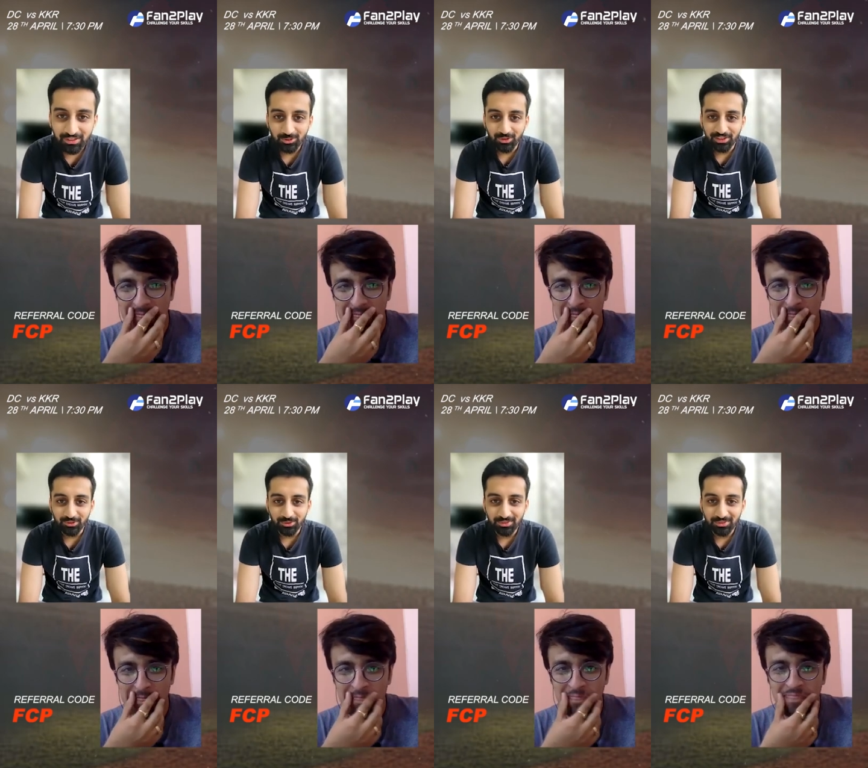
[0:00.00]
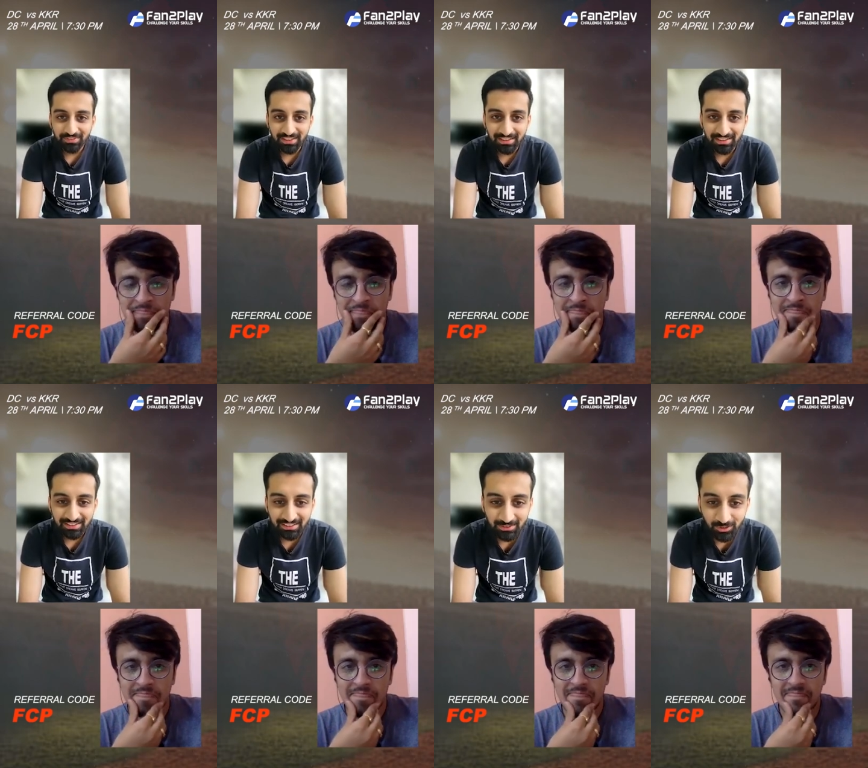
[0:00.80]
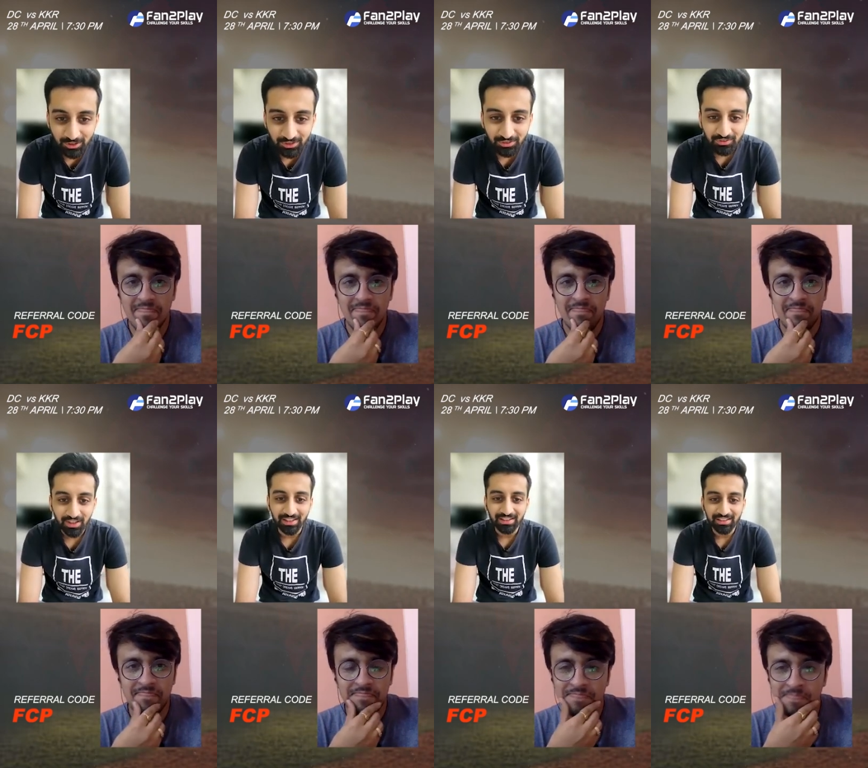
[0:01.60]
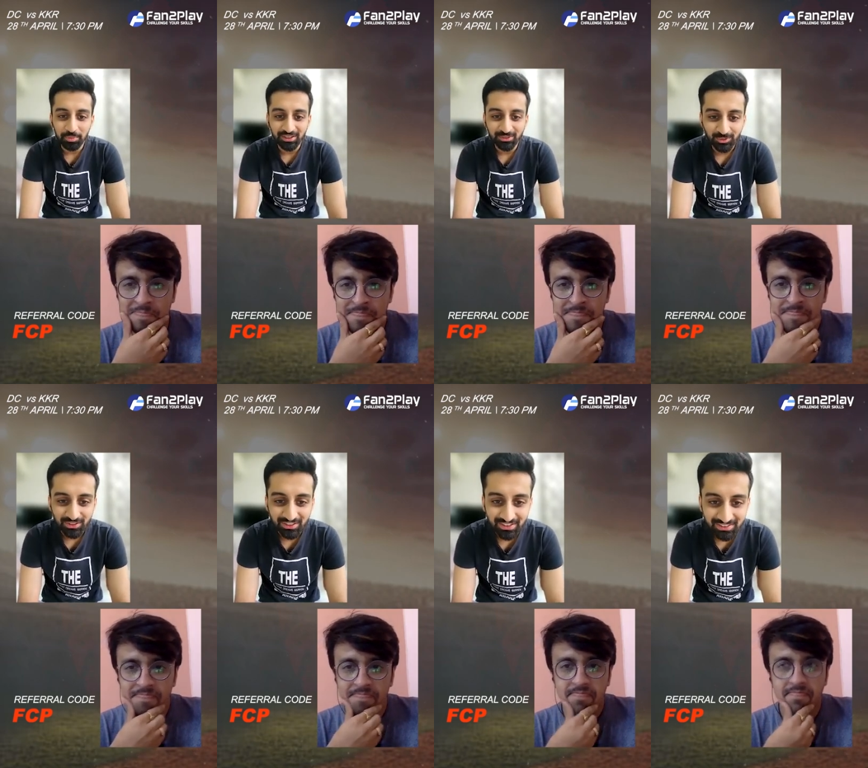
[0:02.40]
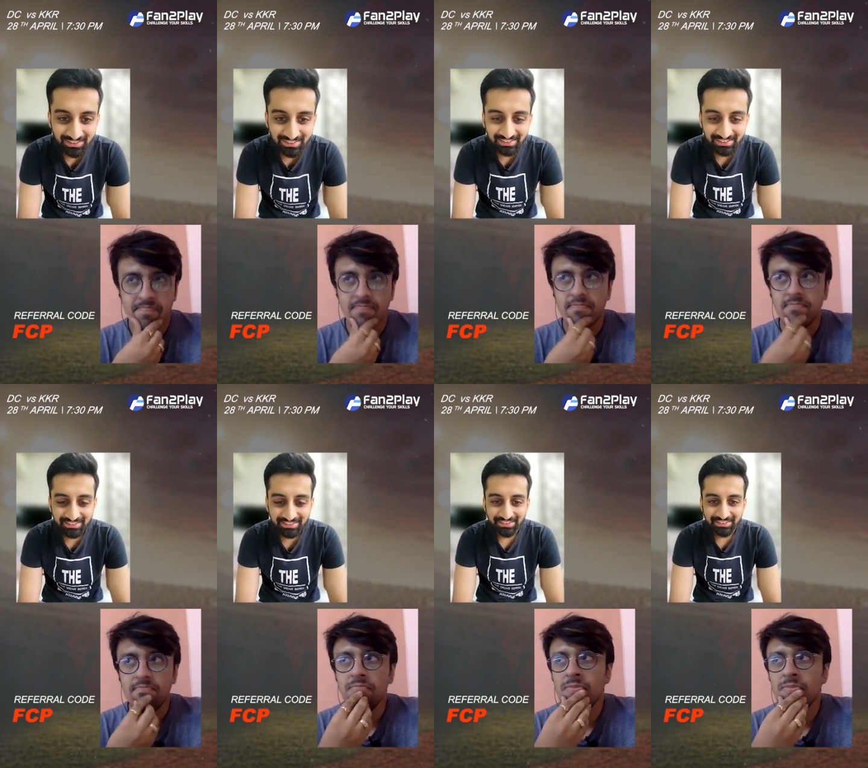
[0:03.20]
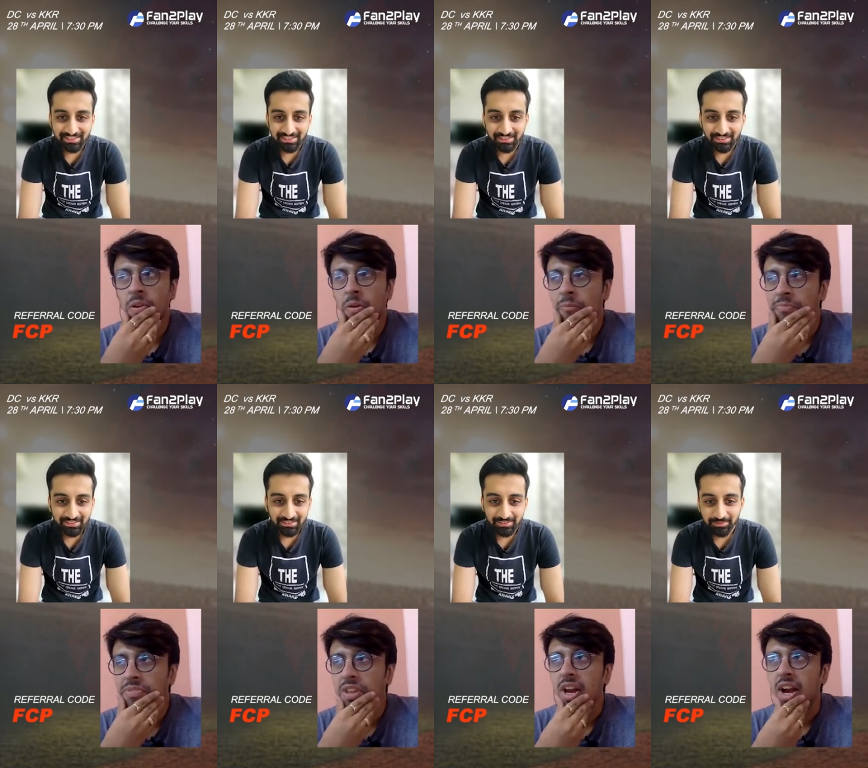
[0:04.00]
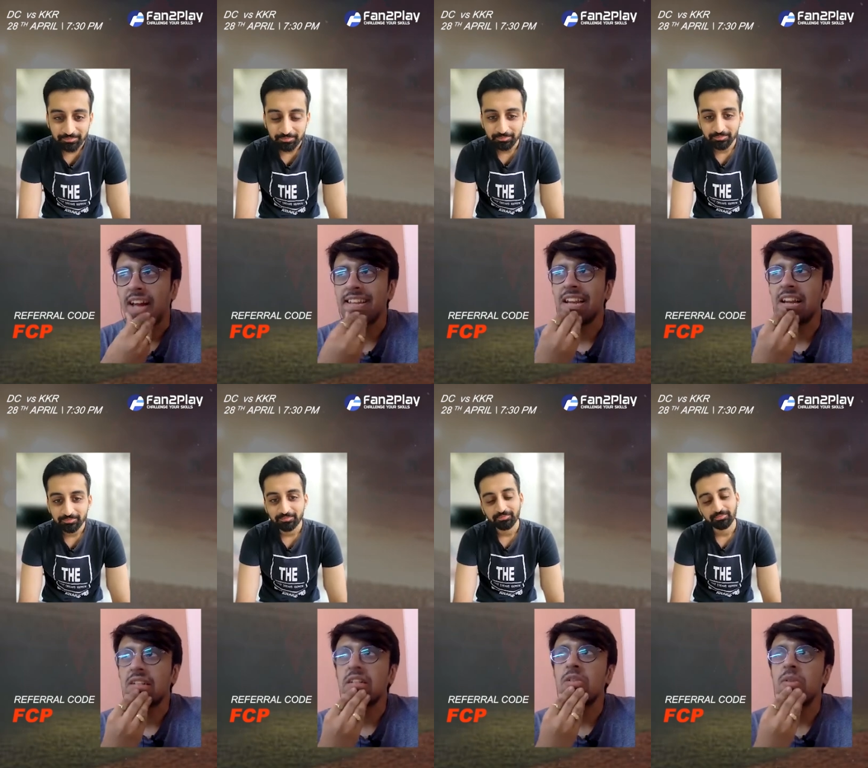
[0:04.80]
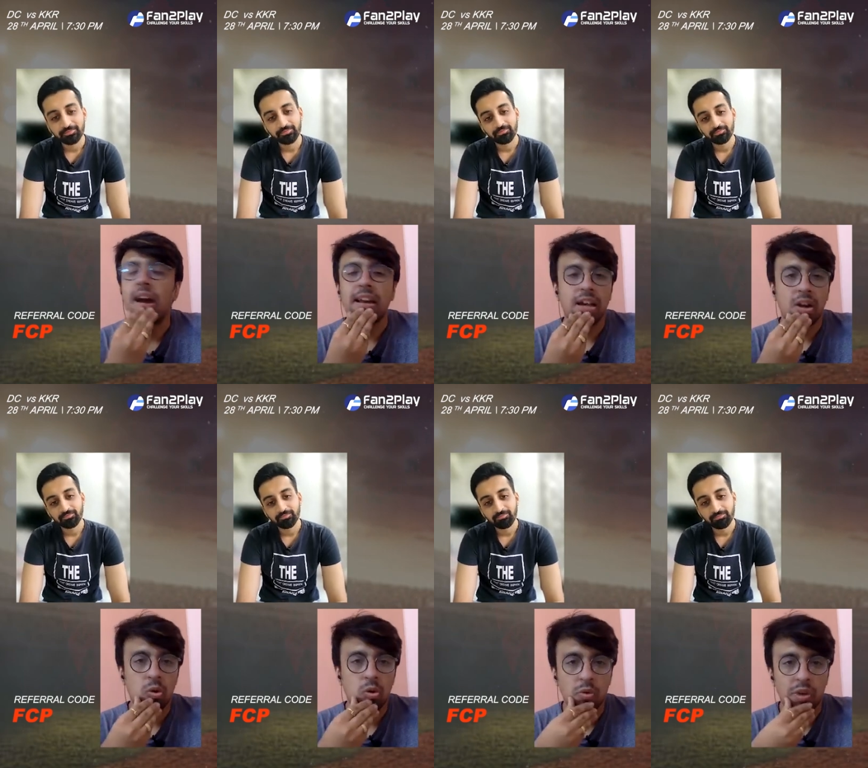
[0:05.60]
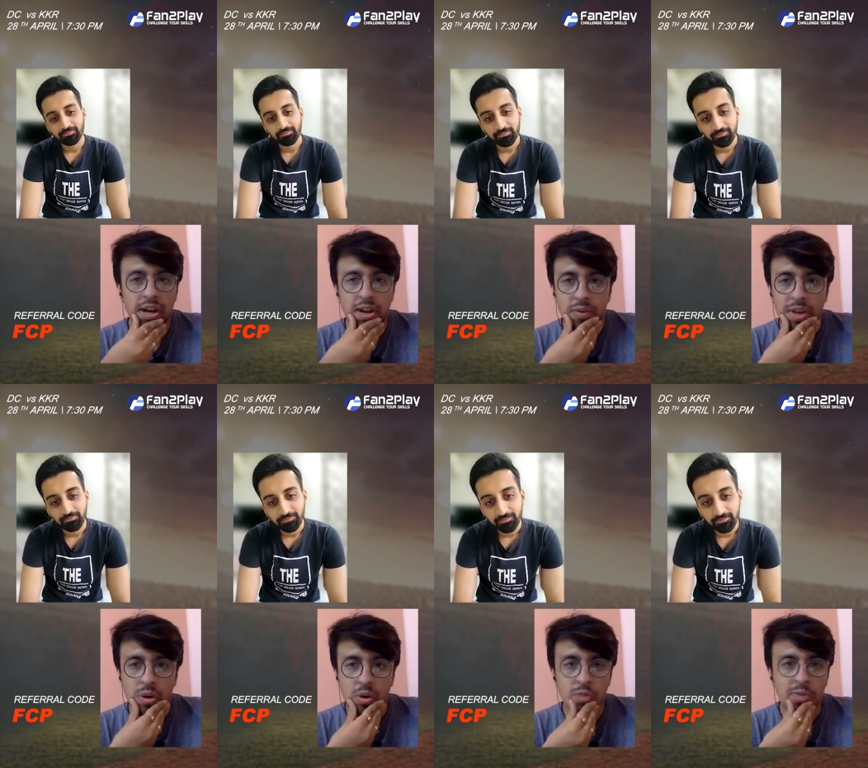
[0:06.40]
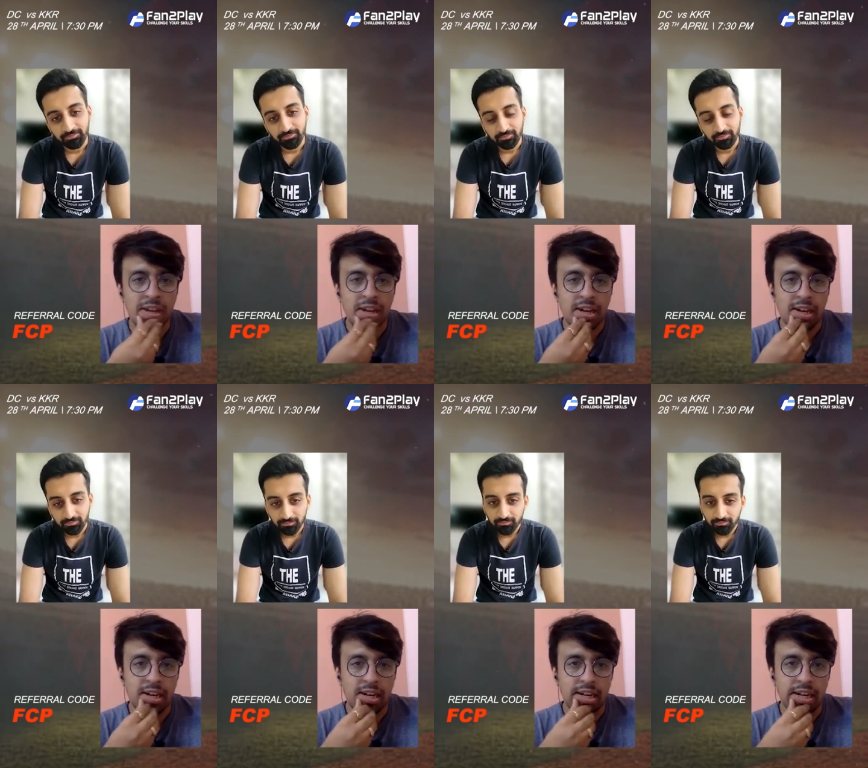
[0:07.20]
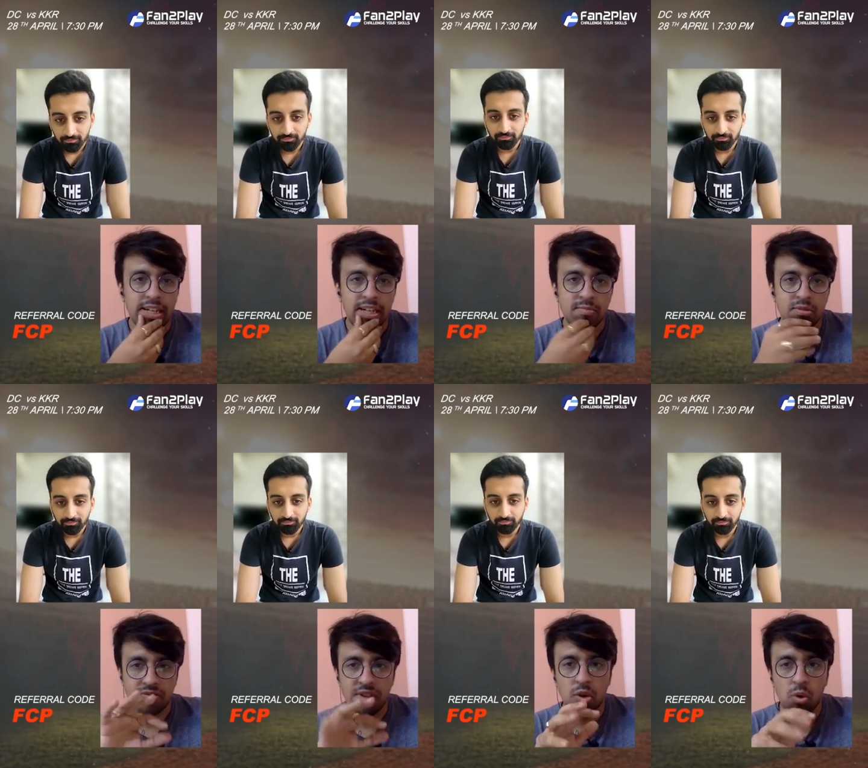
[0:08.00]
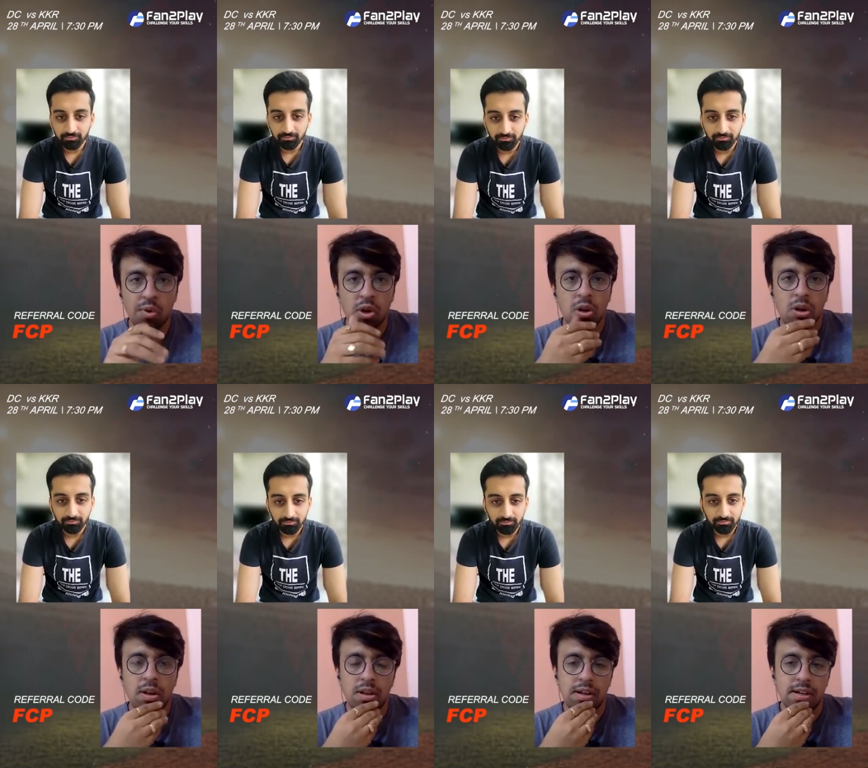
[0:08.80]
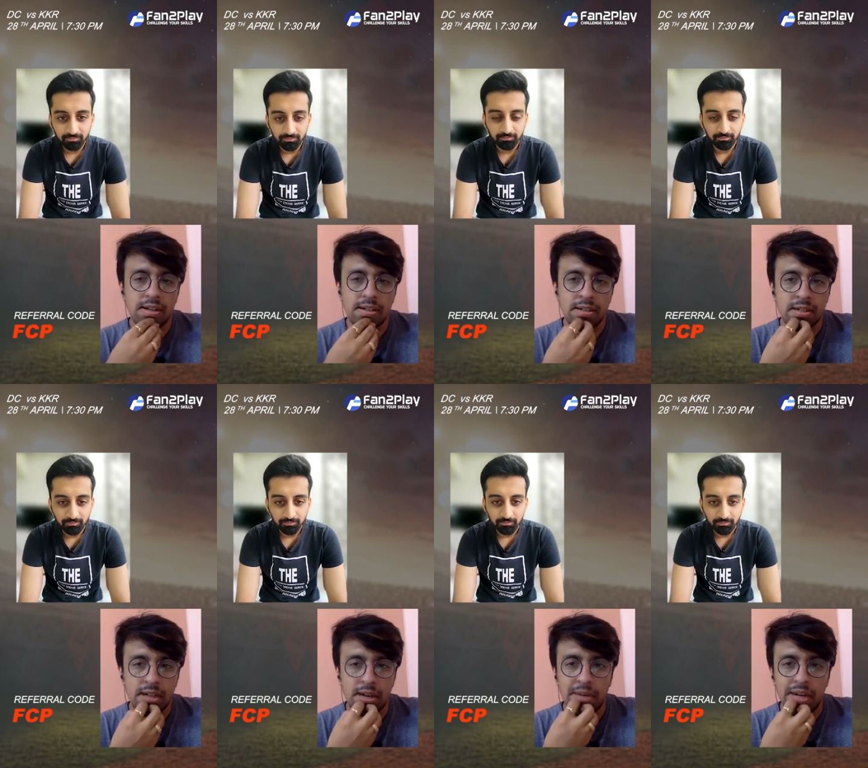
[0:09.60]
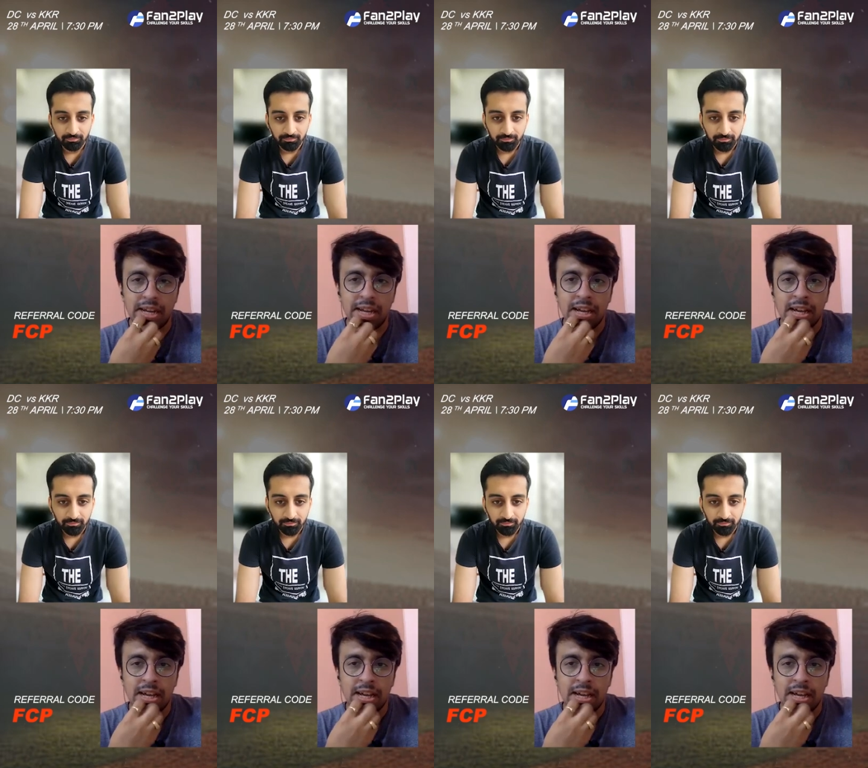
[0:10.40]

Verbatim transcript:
Speaker 1: is
Speaker 2: going? Who do you feel is going to finally make through the race?
Speaker 1: I think Lucknow, R R look uh, very good to me uh, in terms of their overall uh, ability.